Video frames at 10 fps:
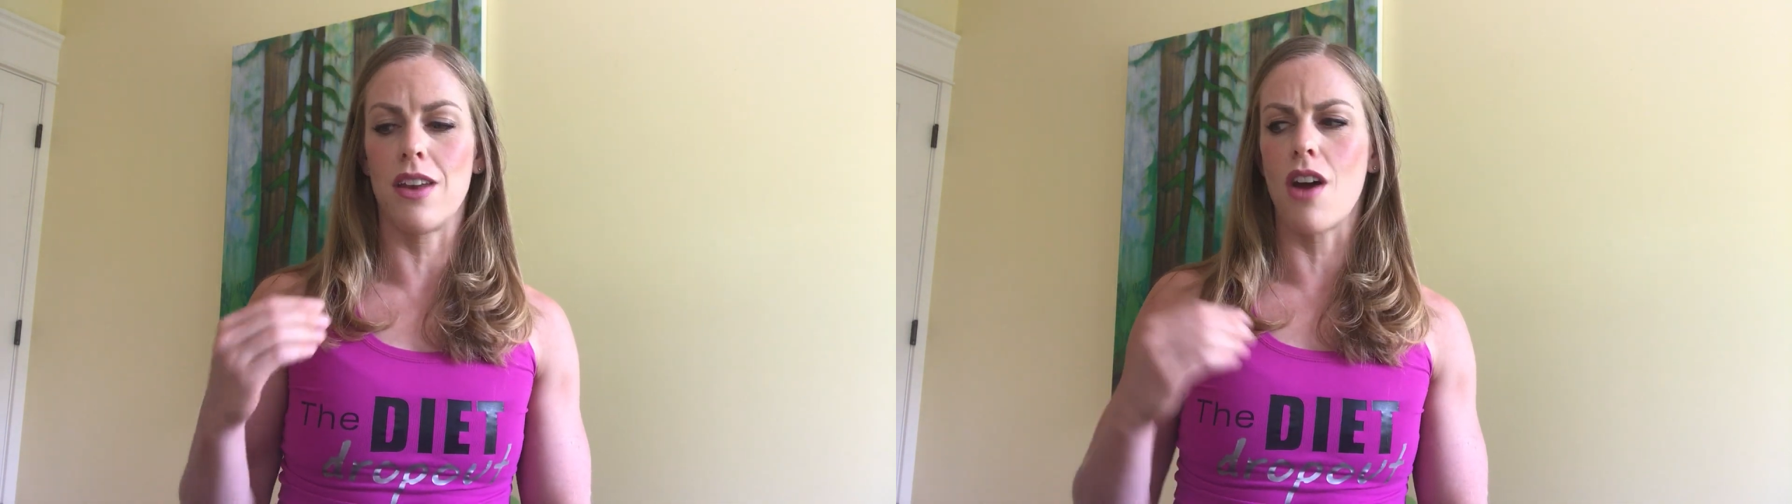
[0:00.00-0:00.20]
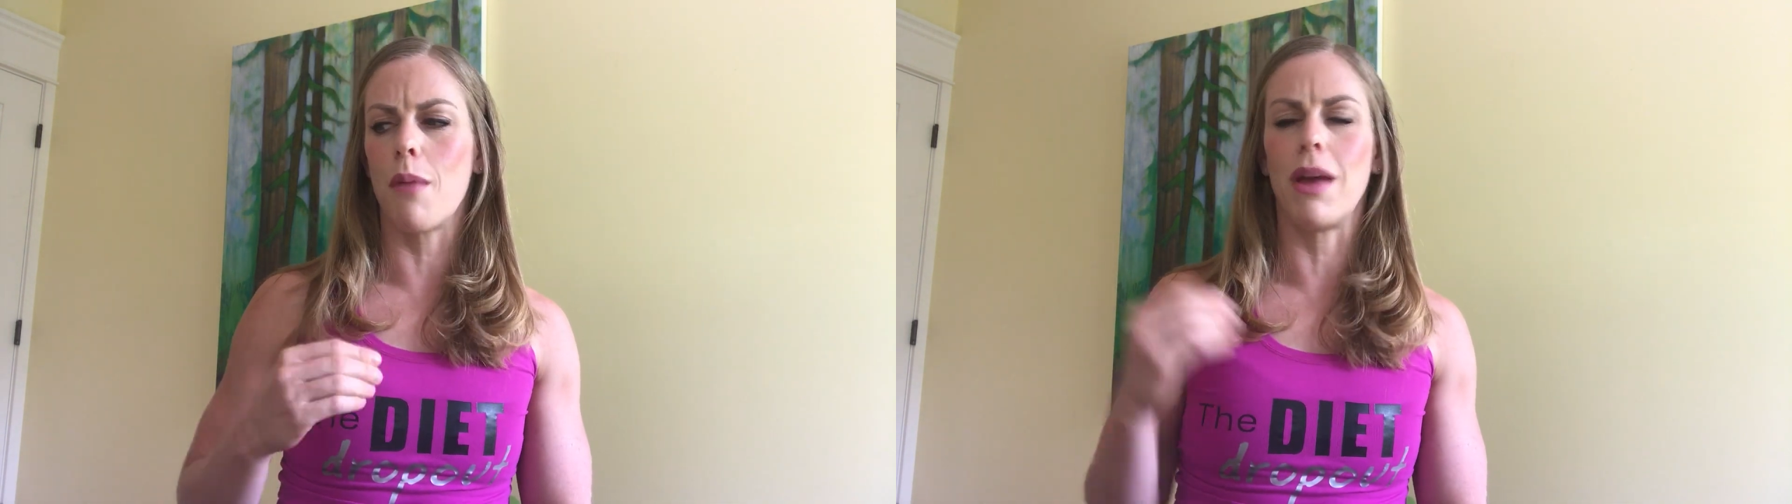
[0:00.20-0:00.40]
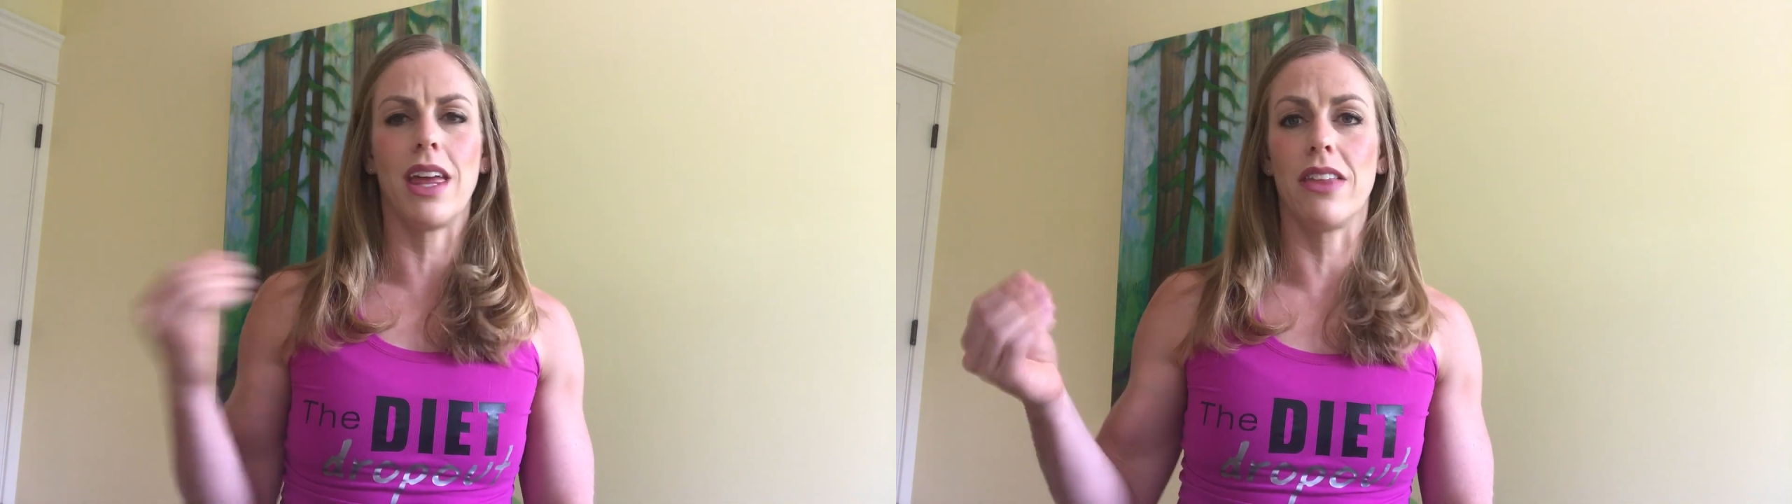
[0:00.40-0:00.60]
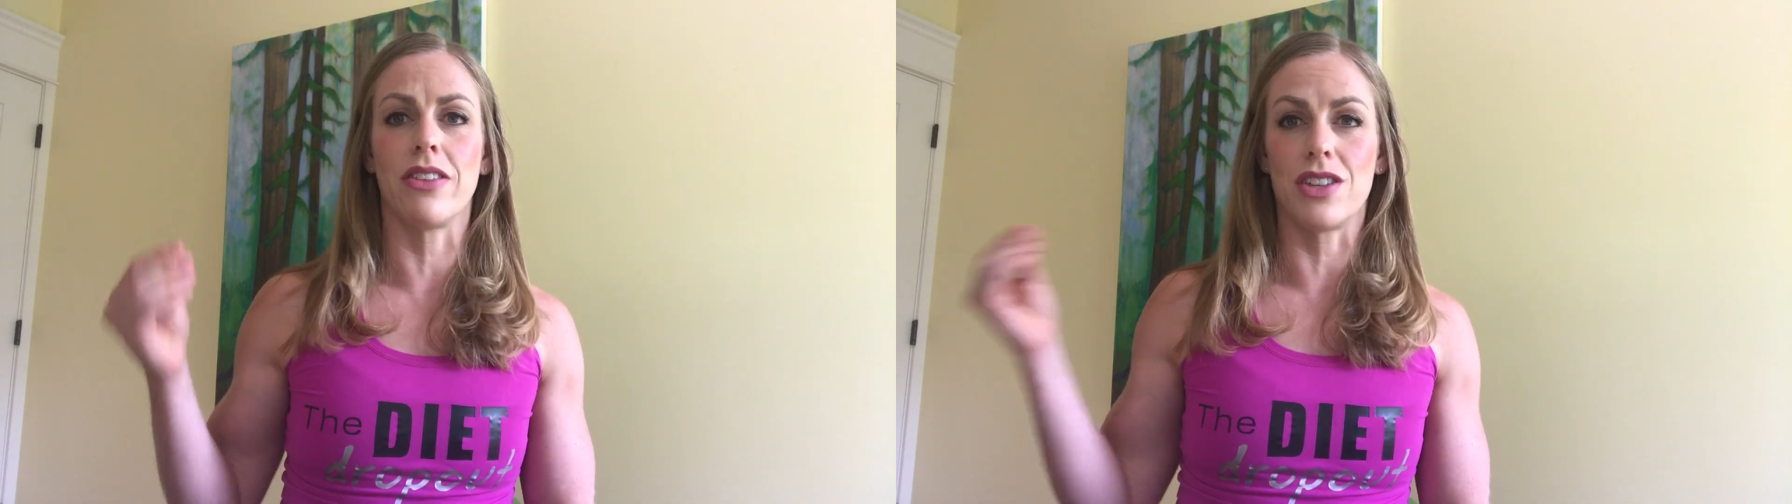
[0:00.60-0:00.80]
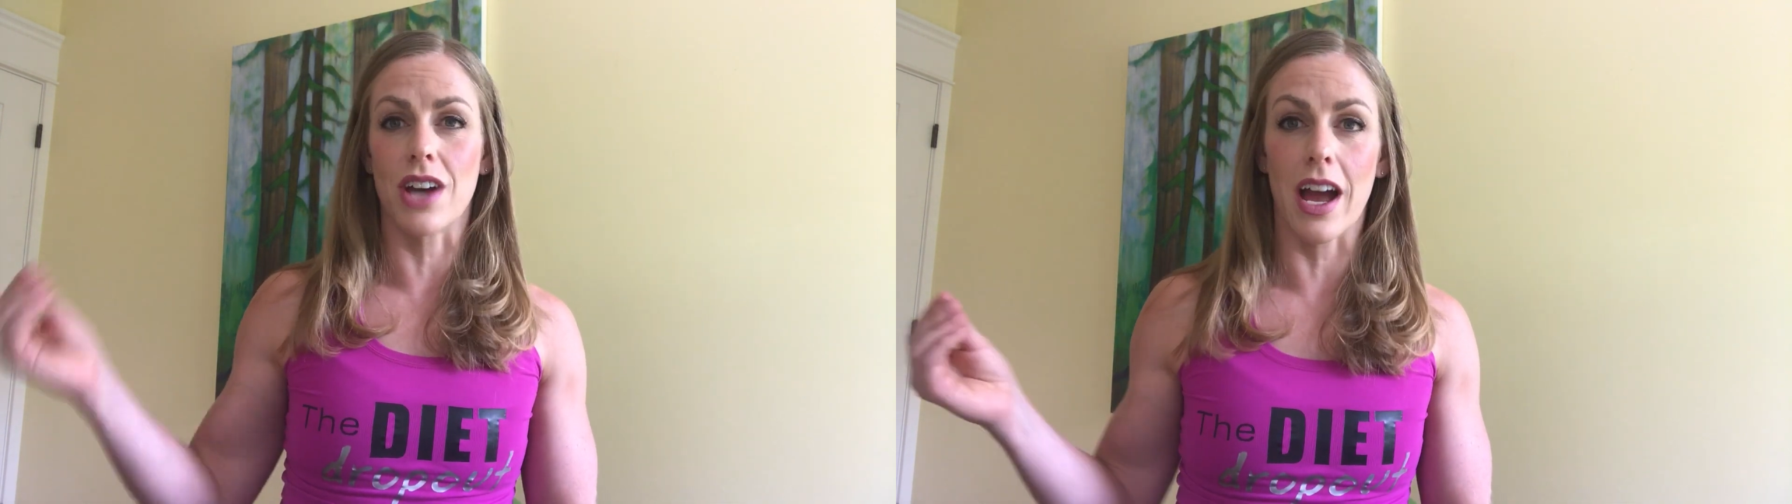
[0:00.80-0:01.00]
and not
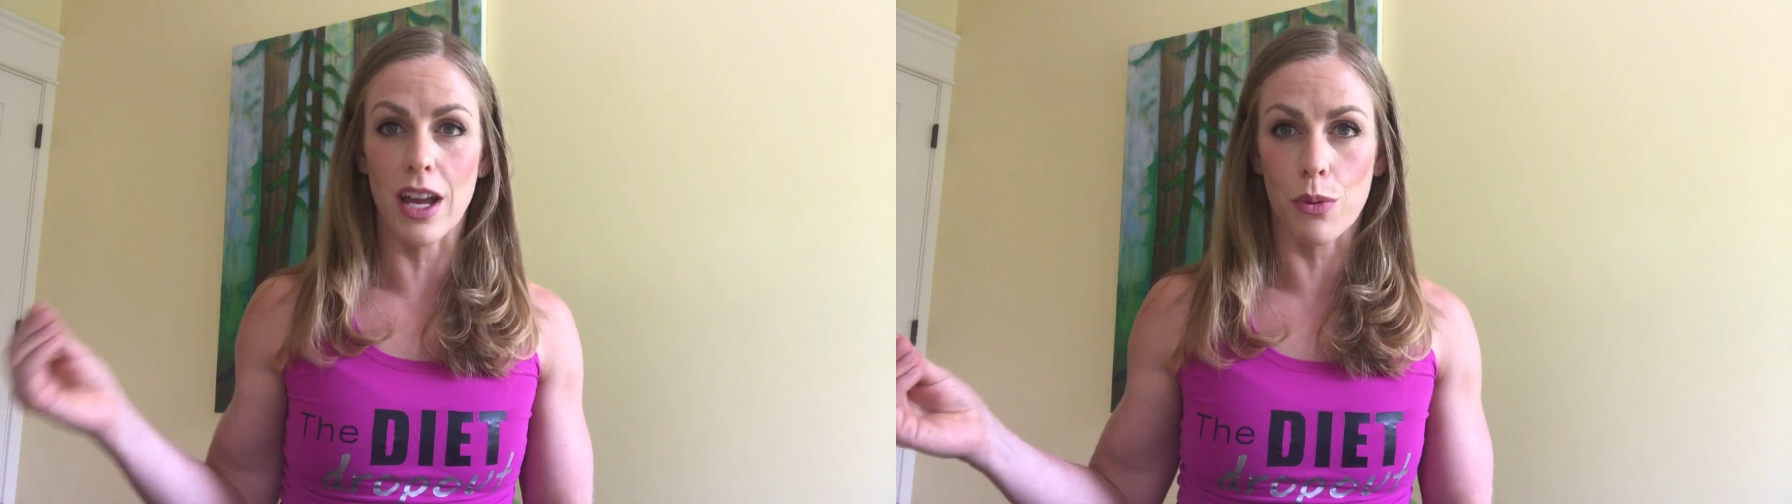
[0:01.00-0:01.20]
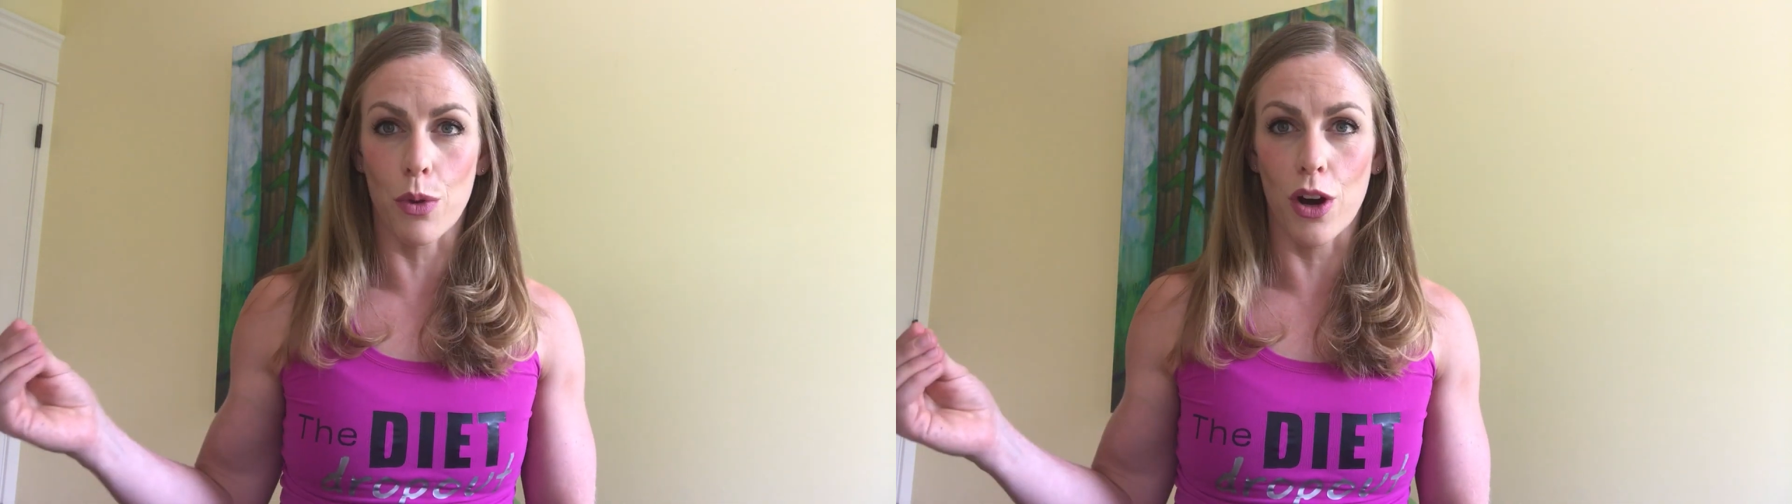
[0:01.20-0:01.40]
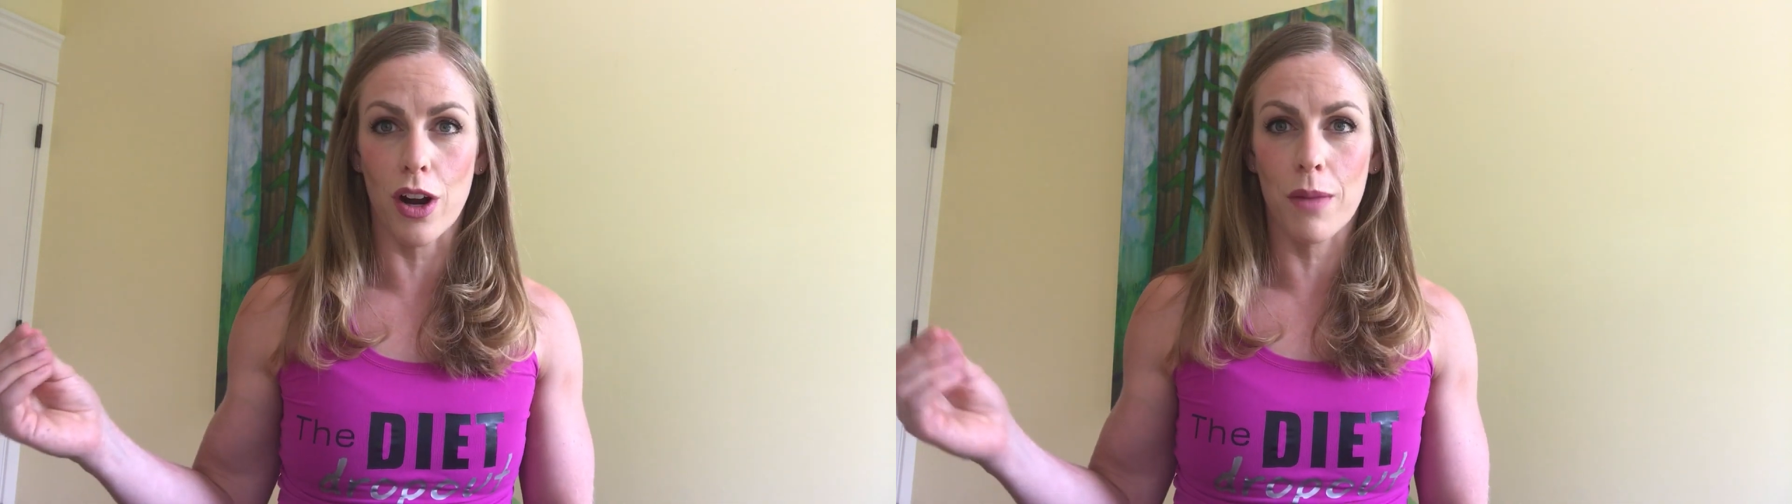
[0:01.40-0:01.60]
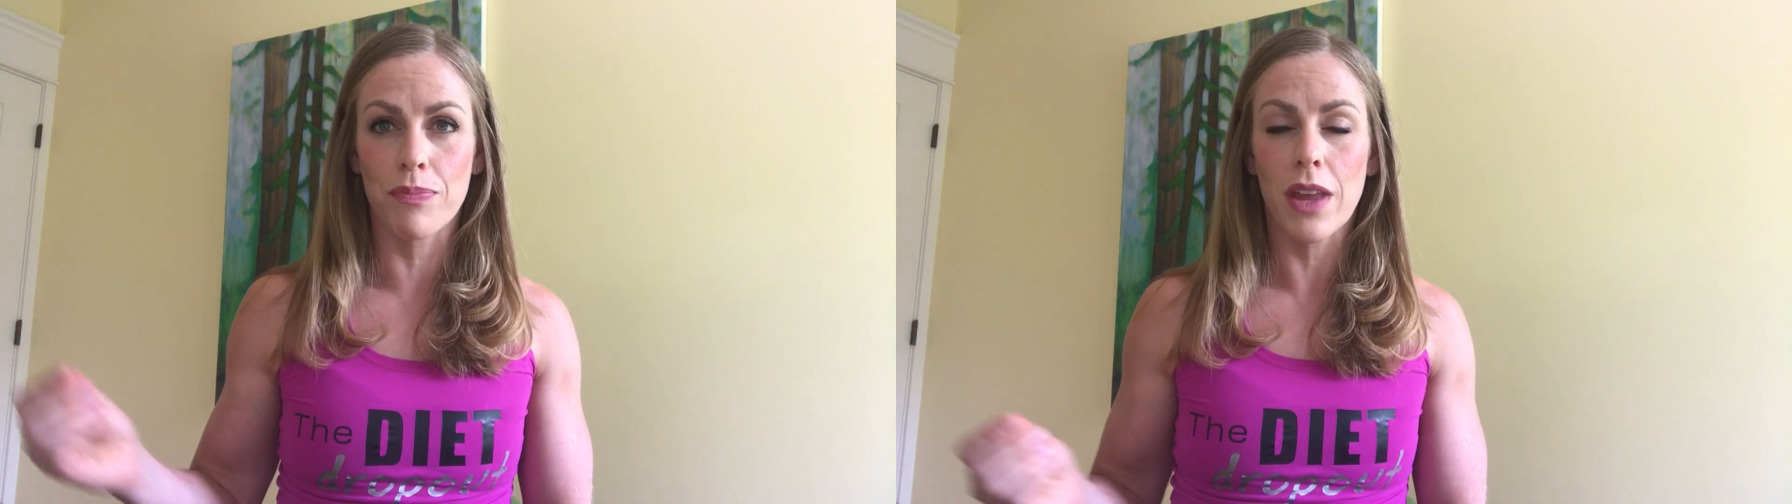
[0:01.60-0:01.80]
making the diet work.